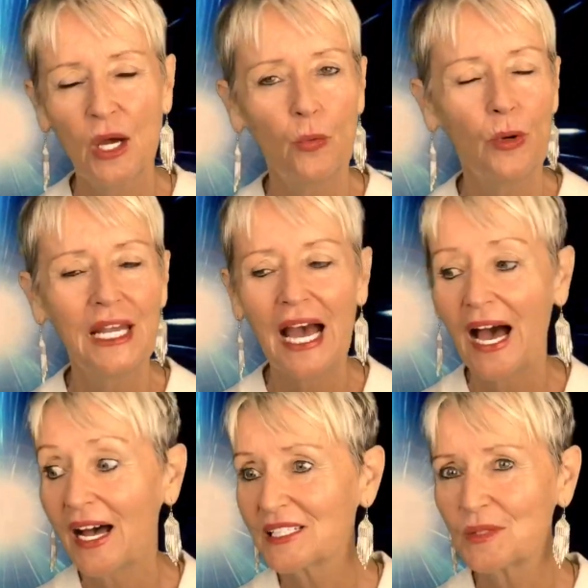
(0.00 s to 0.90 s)
We
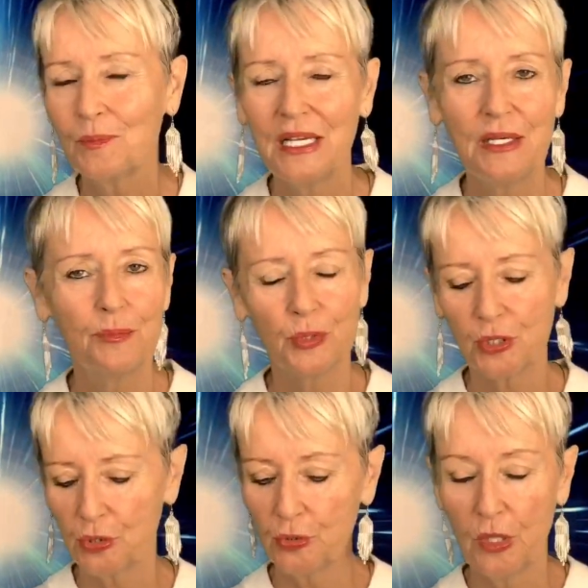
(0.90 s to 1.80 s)
ask people
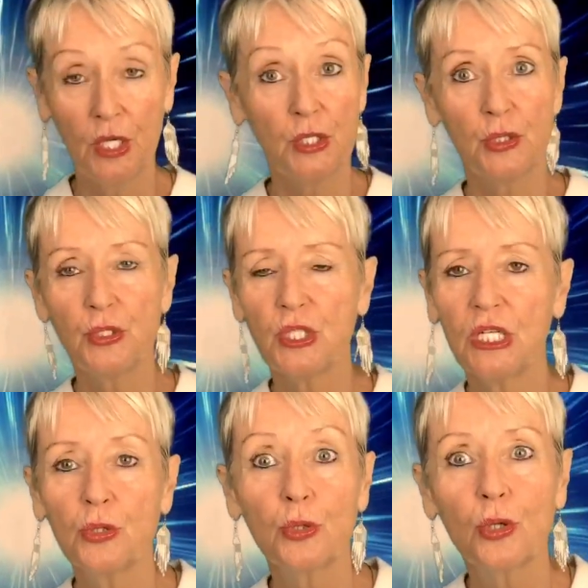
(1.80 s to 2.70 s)
to do
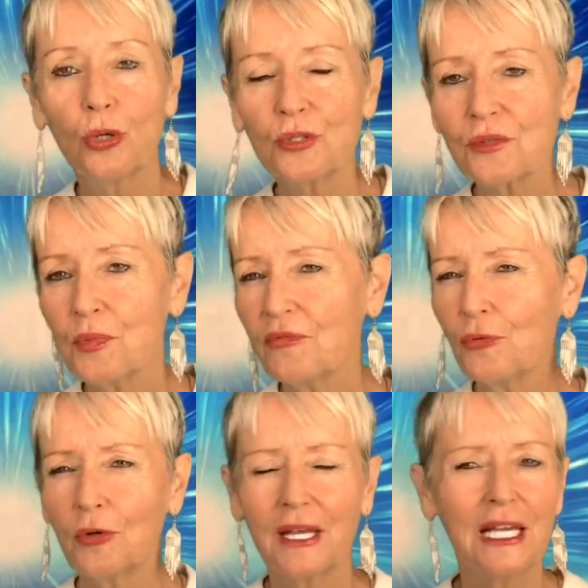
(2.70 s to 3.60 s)
Qigong course
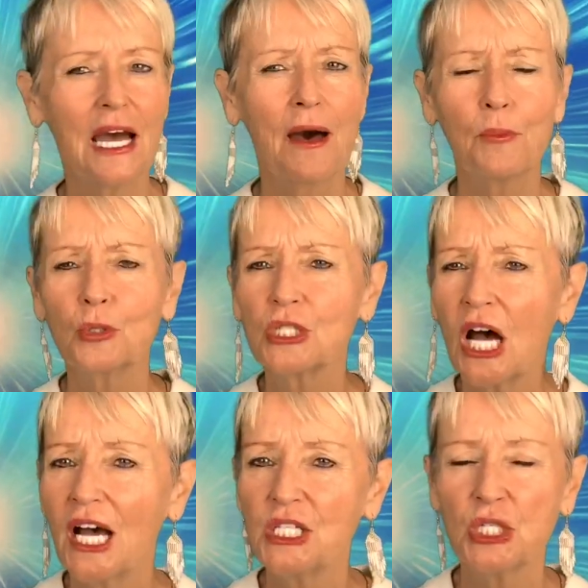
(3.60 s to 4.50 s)
before they come, or
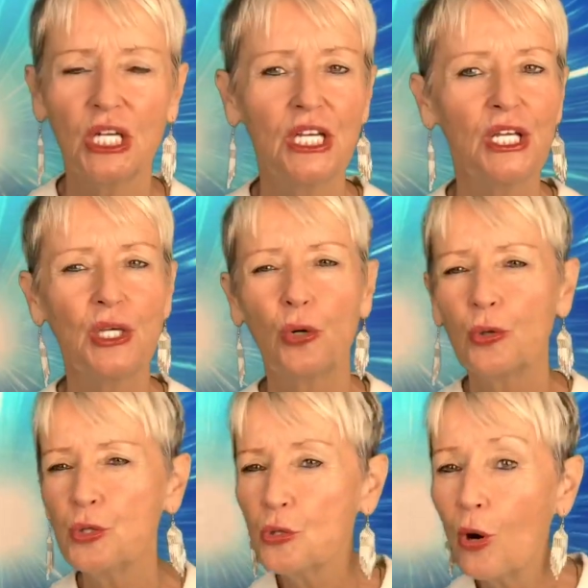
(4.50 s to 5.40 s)
Tai Chi, or
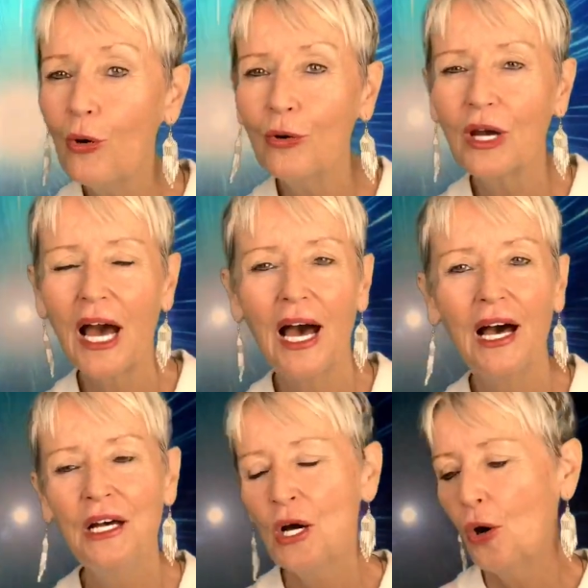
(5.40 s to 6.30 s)
yoga,
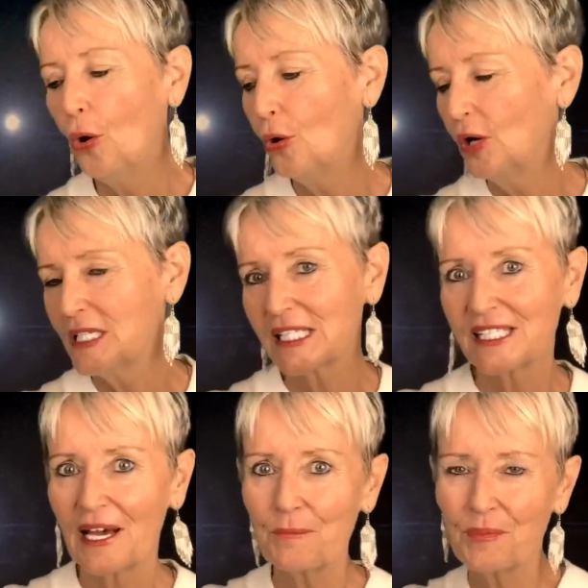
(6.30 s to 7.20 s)
or
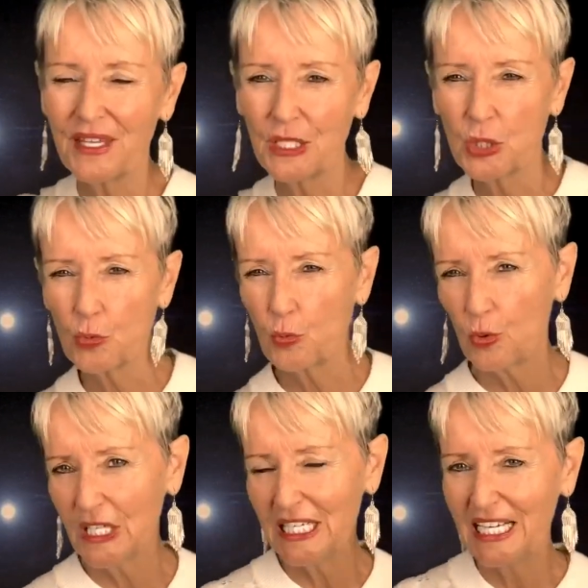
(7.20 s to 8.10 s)
something to
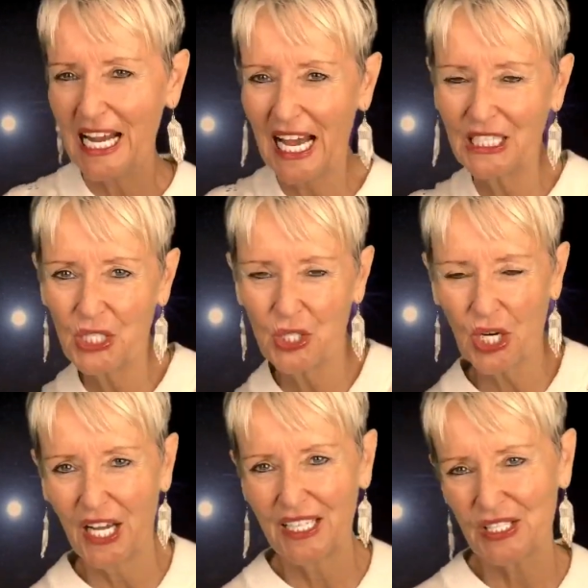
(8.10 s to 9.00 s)
really
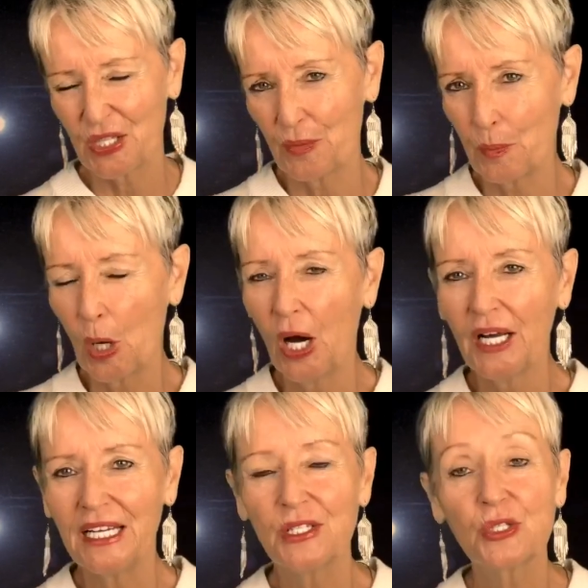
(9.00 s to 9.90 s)
energize the
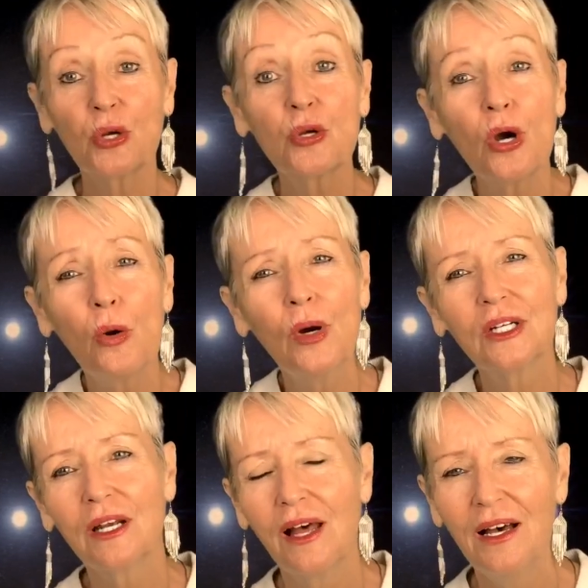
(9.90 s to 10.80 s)
body. So go
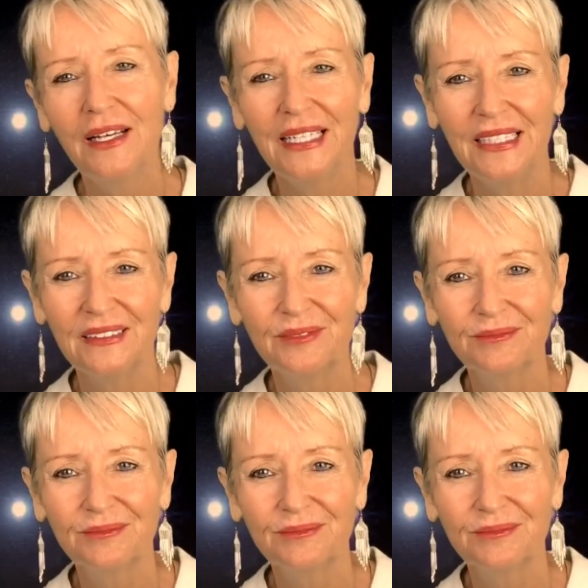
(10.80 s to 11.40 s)
online.